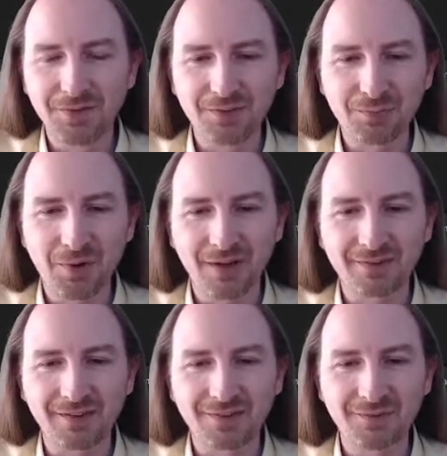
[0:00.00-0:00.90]
this
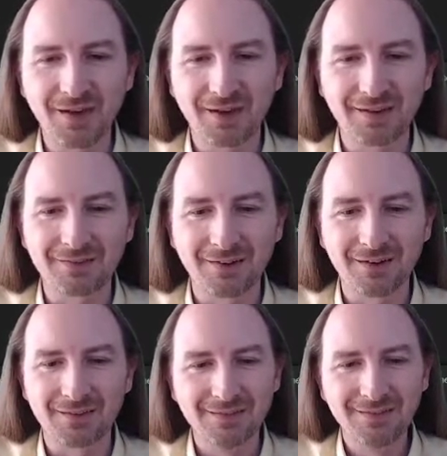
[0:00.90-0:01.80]
process of getting it started.